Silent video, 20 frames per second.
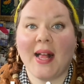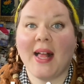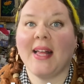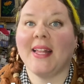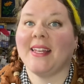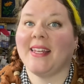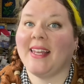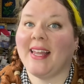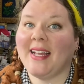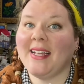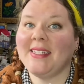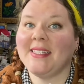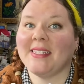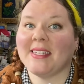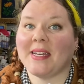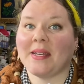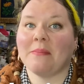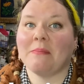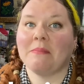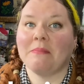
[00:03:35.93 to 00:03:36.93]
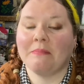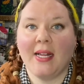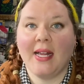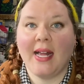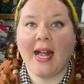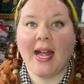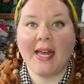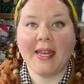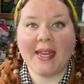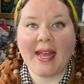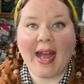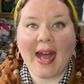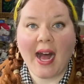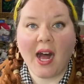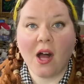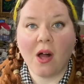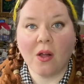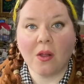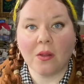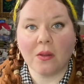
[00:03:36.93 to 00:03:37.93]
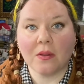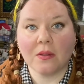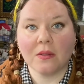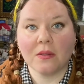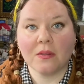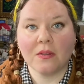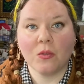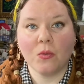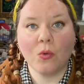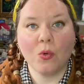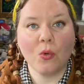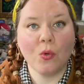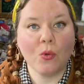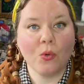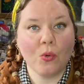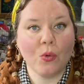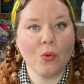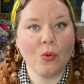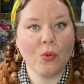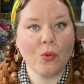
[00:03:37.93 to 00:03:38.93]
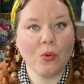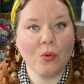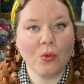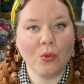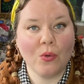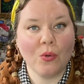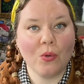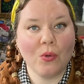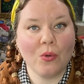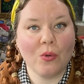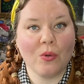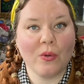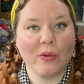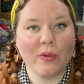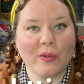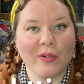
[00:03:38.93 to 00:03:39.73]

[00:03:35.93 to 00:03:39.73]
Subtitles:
nighttime. An owl, woo, woo, woo,